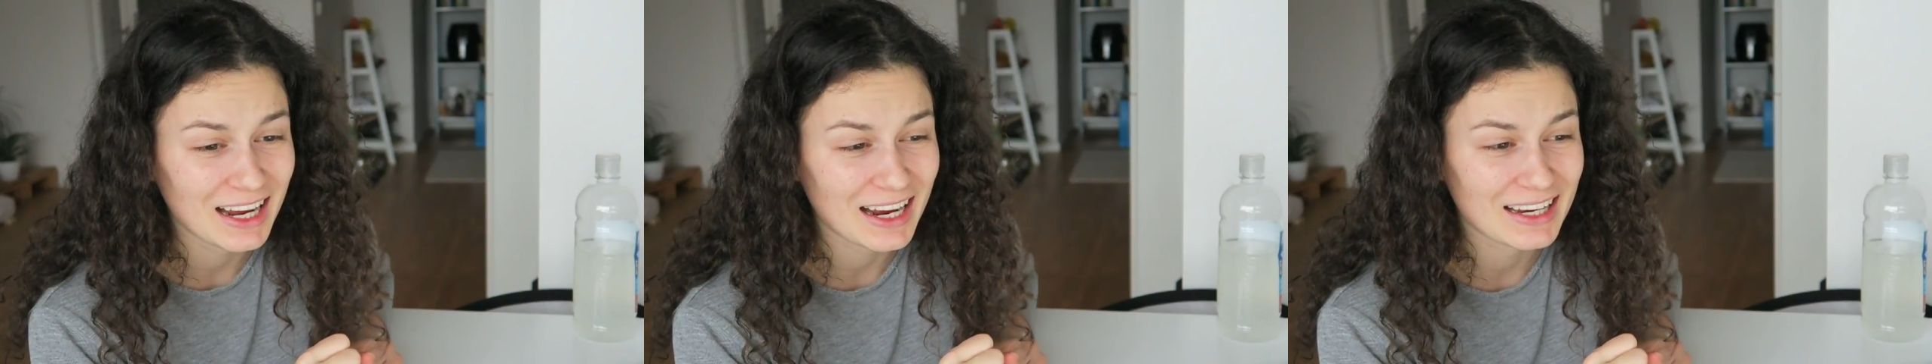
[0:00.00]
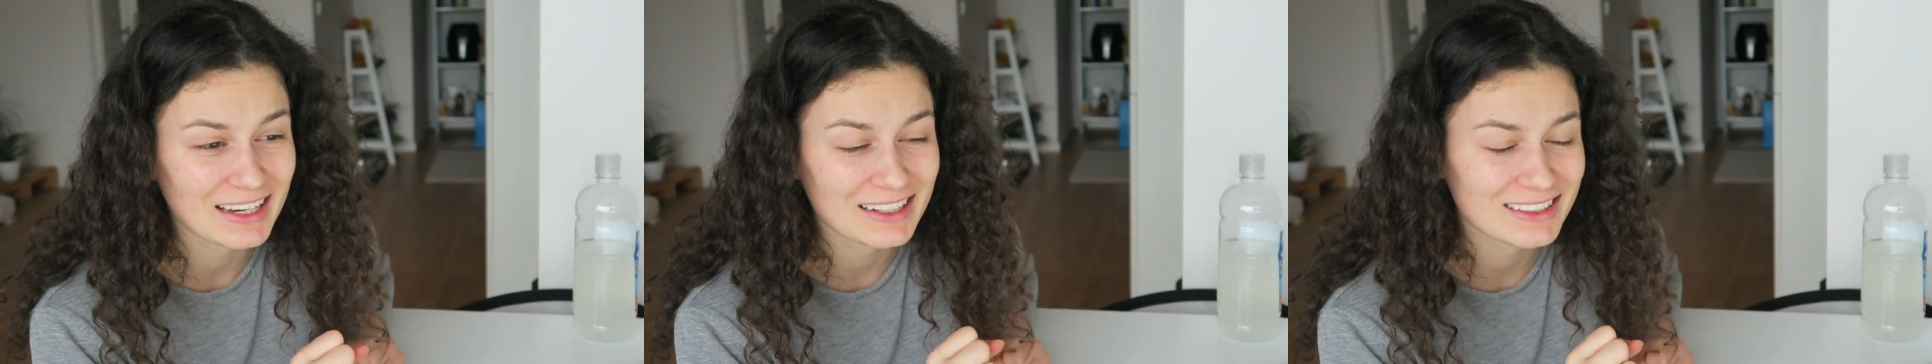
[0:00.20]

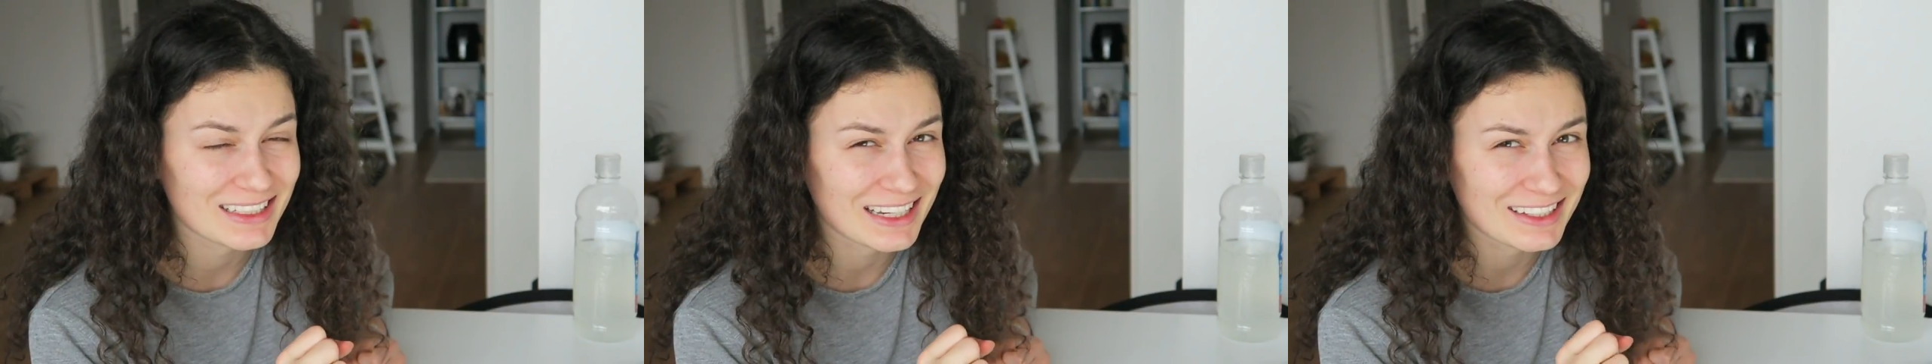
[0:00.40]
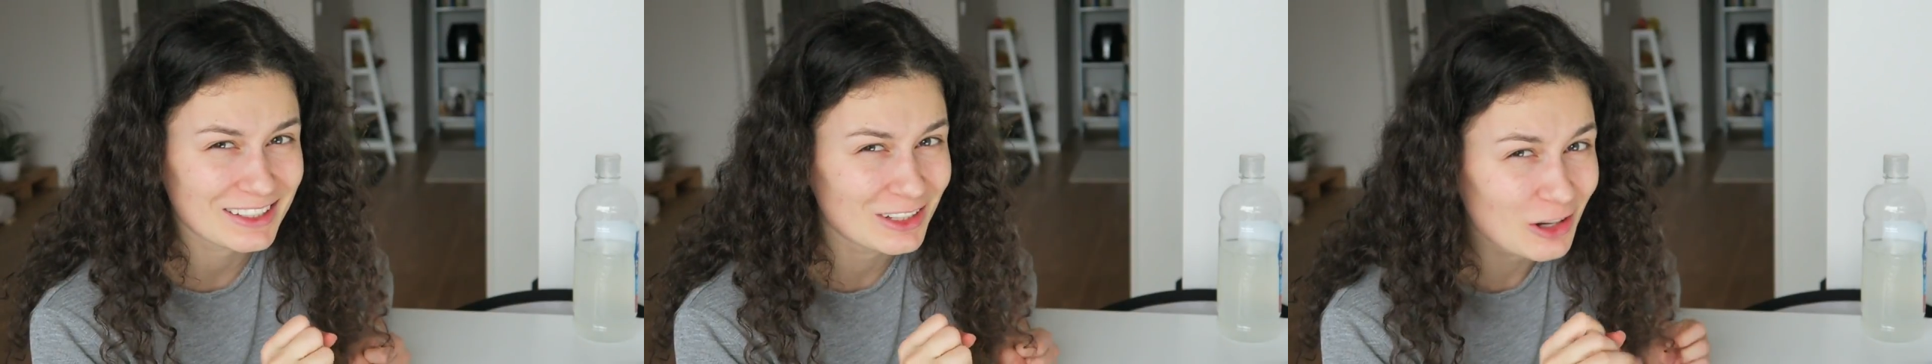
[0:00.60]
and there's
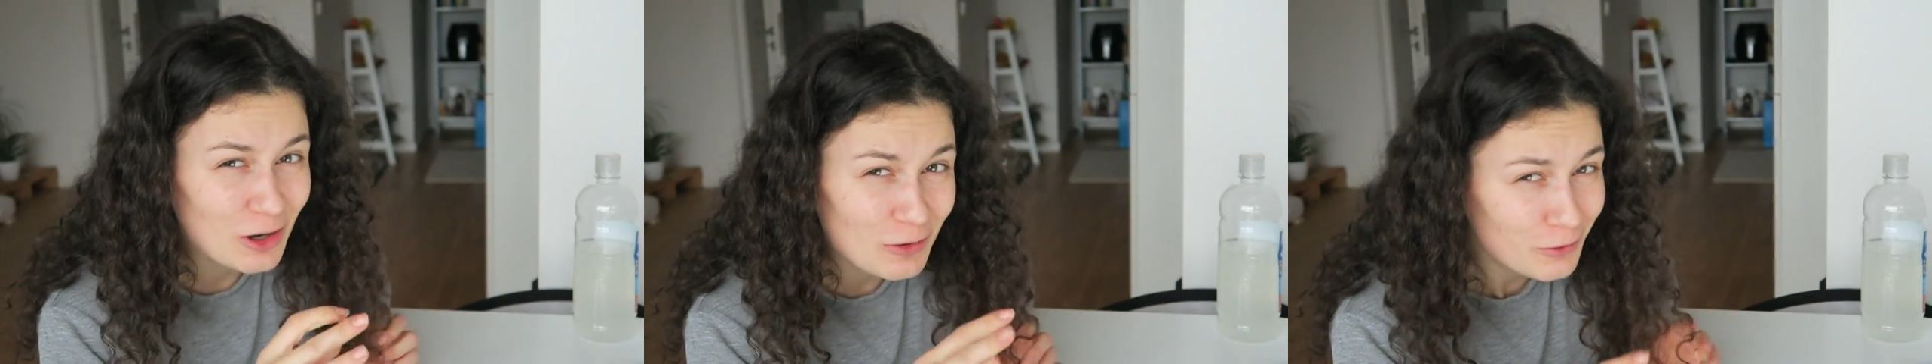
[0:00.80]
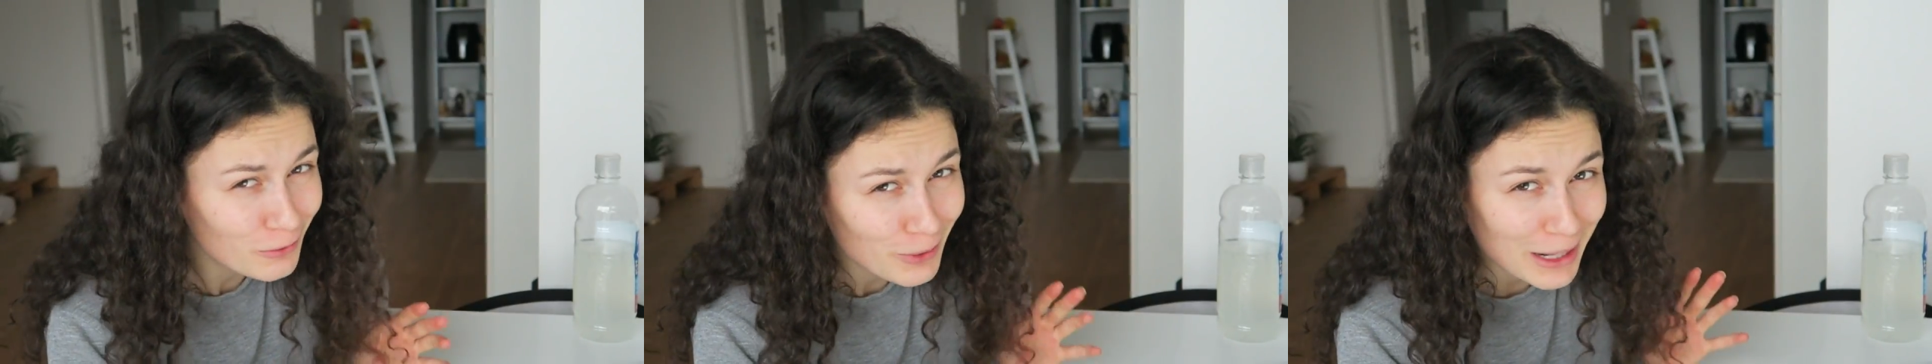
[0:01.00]
like
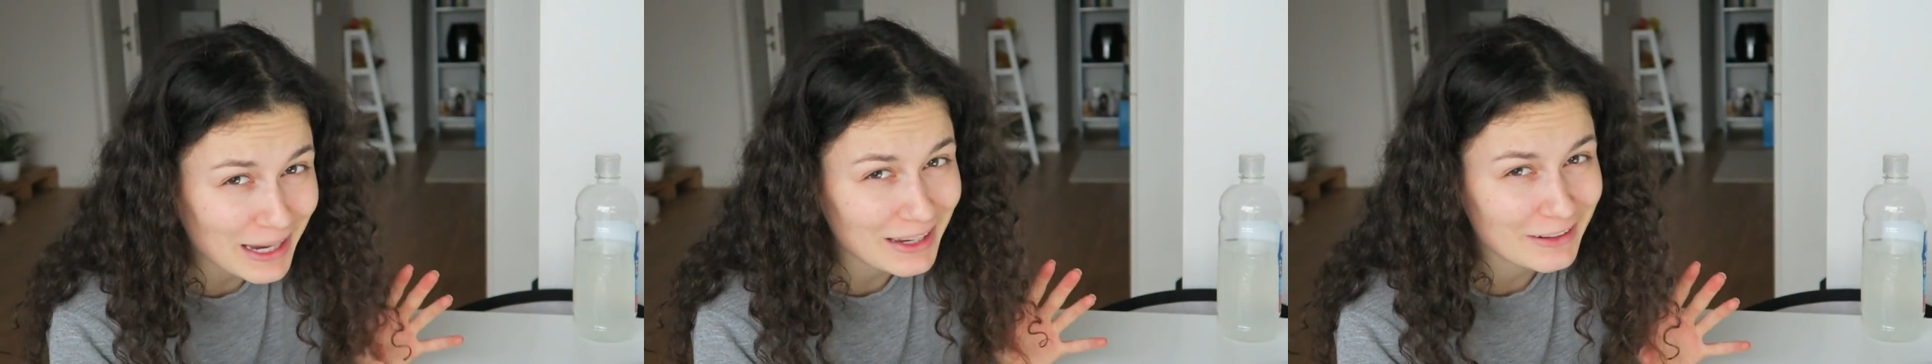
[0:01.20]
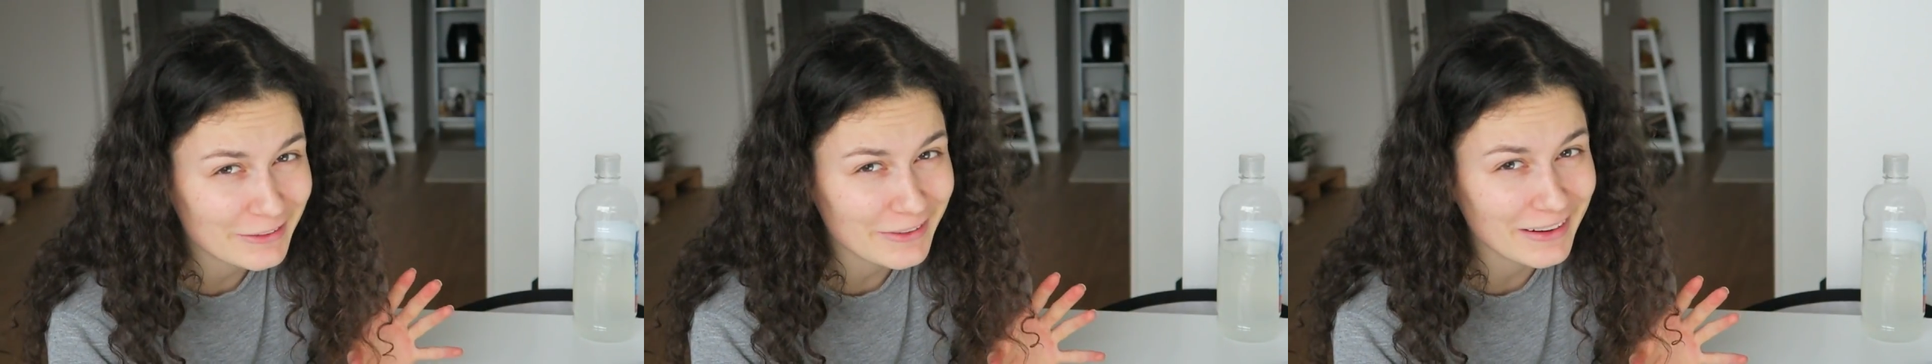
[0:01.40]
no
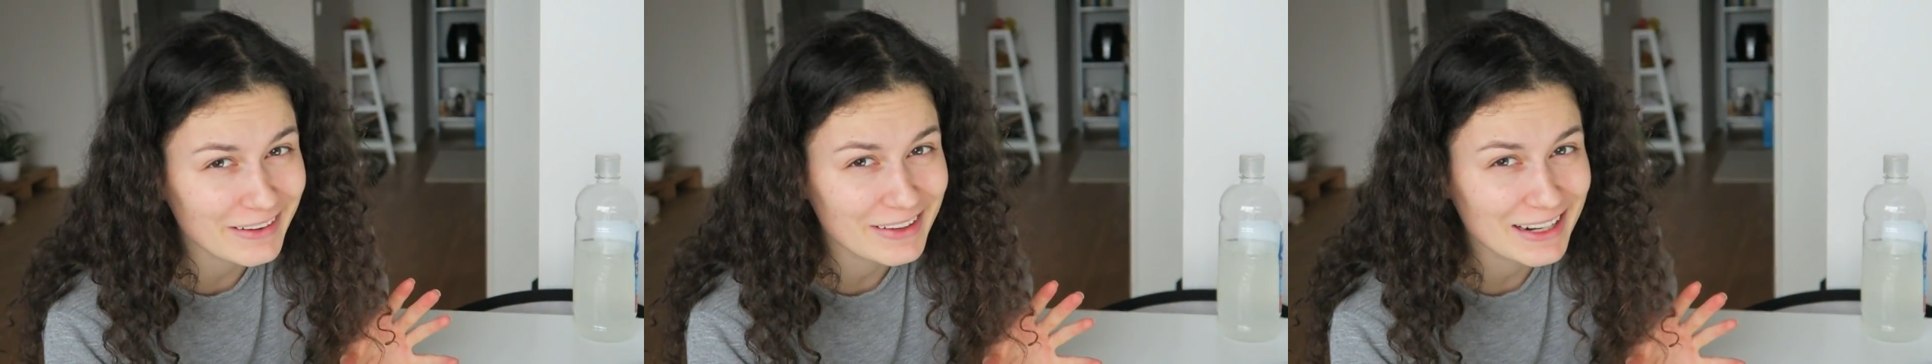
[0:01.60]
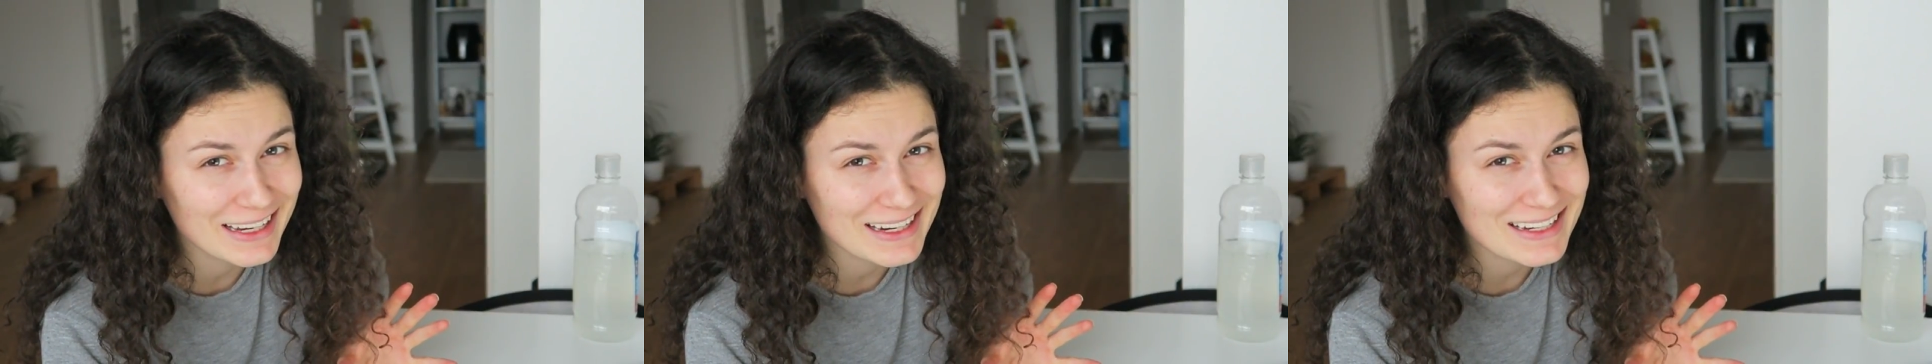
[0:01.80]
way
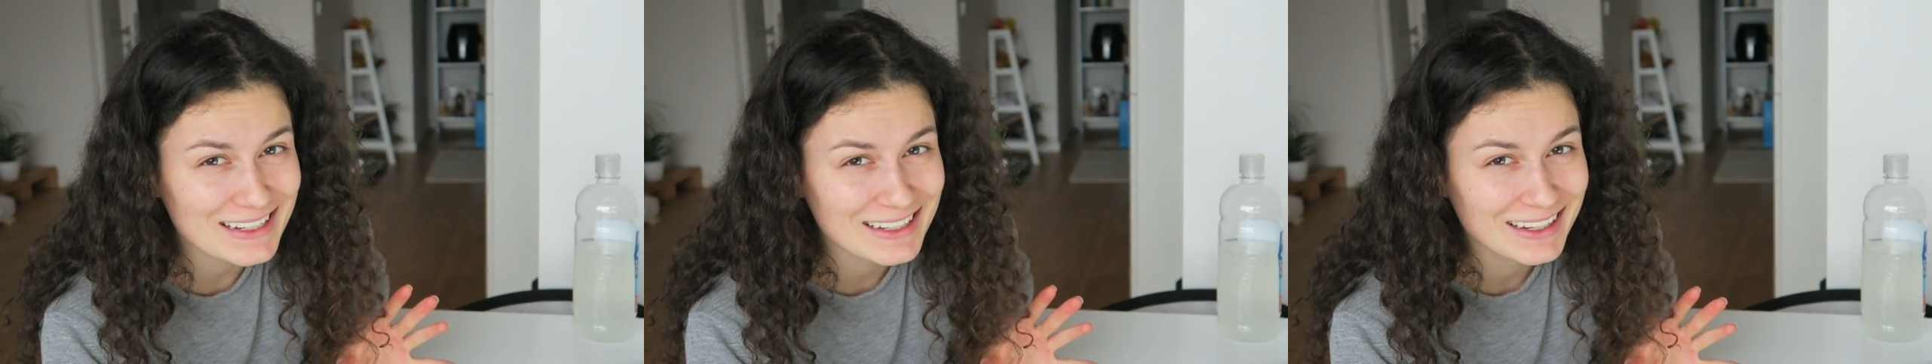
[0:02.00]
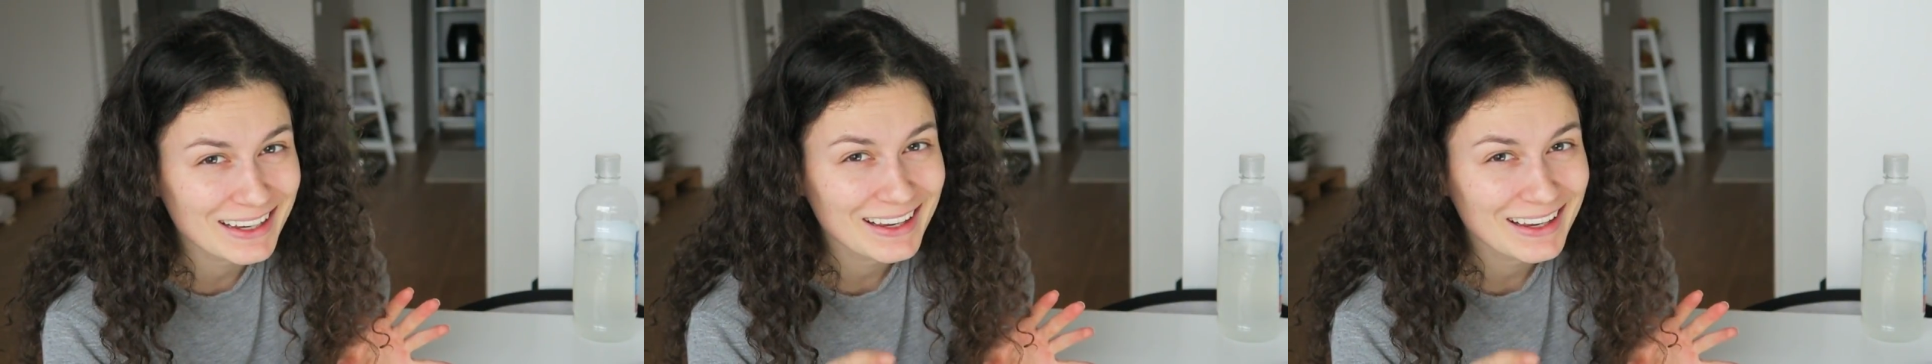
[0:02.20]
around it,